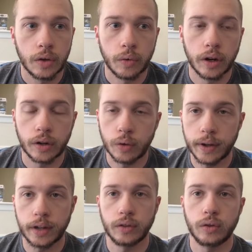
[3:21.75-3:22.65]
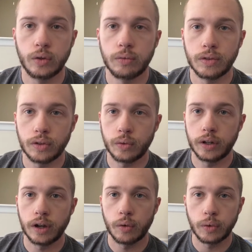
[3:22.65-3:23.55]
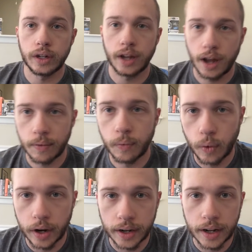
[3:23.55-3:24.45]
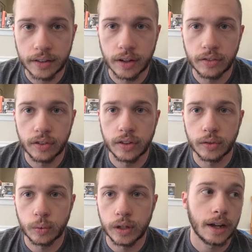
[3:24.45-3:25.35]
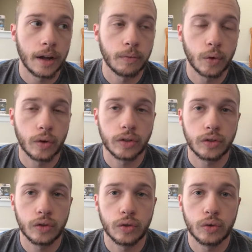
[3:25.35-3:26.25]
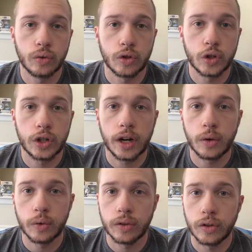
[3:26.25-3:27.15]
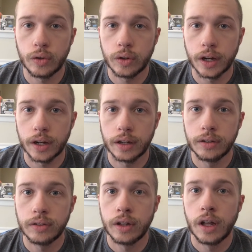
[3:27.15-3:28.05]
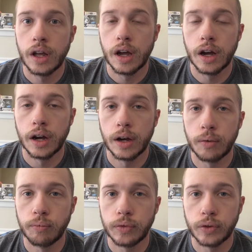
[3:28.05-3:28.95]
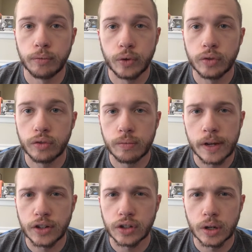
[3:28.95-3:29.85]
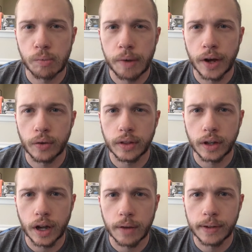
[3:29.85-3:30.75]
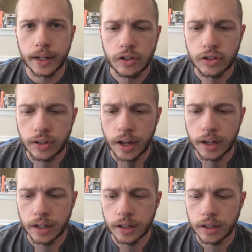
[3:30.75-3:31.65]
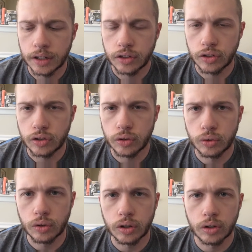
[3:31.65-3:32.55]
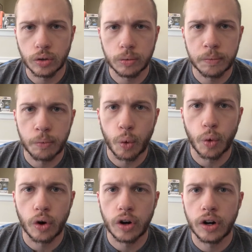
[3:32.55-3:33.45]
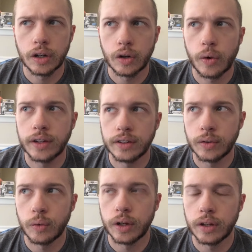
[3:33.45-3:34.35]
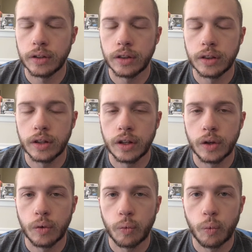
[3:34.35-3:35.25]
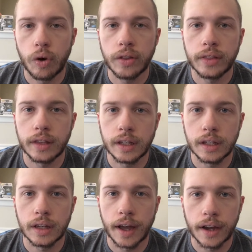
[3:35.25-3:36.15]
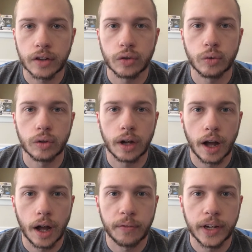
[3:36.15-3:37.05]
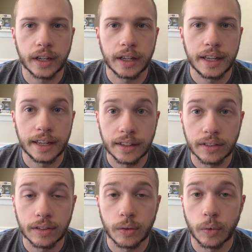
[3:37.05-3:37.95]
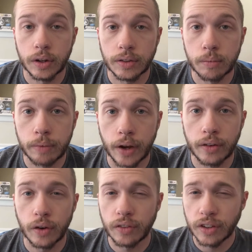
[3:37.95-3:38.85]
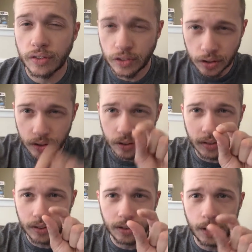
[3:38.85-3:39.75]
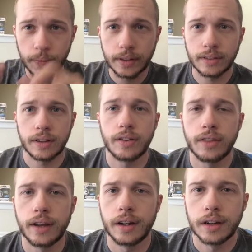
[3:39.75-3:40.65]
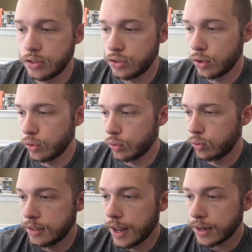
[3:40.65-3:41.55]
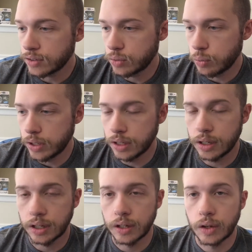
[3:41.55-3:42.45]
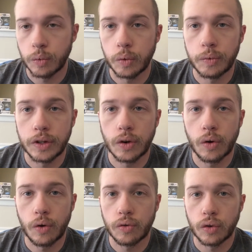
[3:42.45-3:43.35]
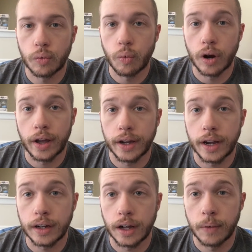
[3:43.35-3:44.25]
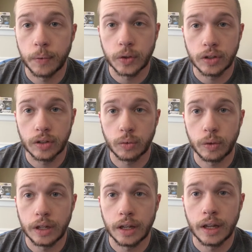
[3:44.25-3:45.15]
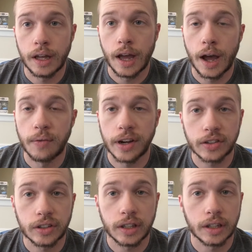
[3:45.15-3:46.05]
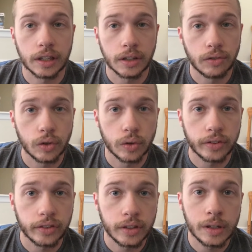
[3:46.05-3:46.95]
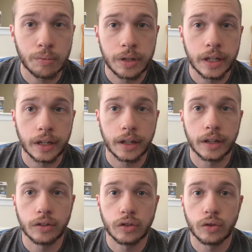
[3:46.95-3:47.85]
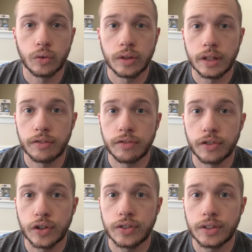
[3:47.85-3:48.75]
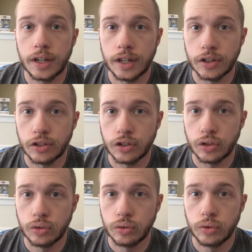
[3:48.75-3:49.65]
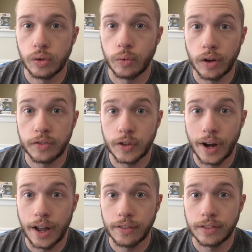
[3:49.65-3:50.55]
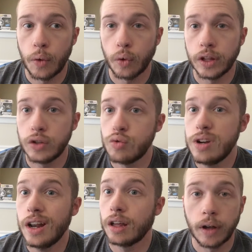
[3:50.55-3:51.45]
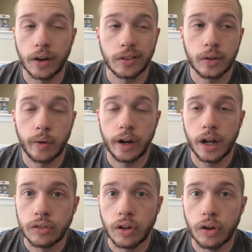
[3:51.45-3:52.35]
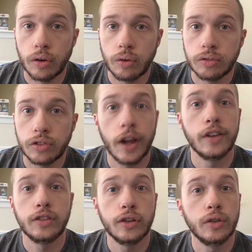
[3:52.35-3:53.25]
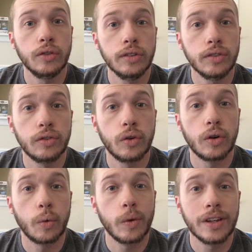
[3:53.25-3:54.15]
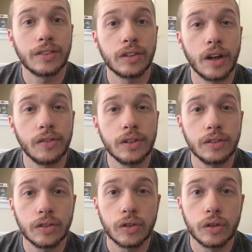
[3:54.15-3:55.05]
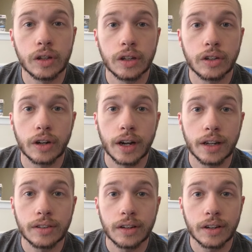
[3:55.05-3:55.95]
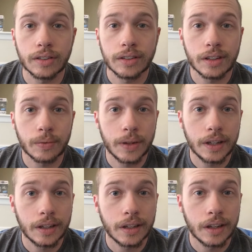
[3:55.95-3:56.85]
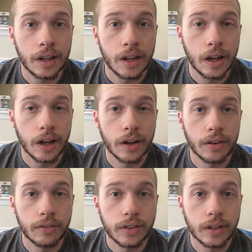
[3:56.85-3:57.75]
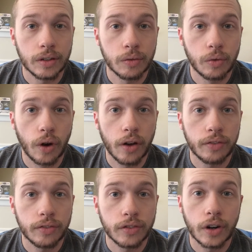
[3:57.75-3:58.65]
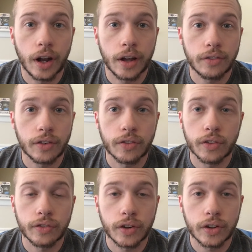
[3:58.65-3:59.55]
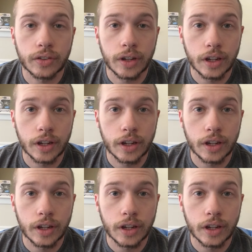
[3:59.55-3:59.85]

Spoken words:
When I go back into a new music week, I'll recap what I got done for this week. I'm going to share with you guys some new information about the comic, just kind of get you a little bit more acquainted with what the actual comic is and what it's about. I know I've given you little snippets here and there. So next week, when we go over what I got accomplished this week, I'm actually going to give you a sneak peek into the first issue, the rough draft. I will let you read it. I don't see why not. So stay tuned for week 7 so you can get your hands on a sneak peek of the rough draft of the first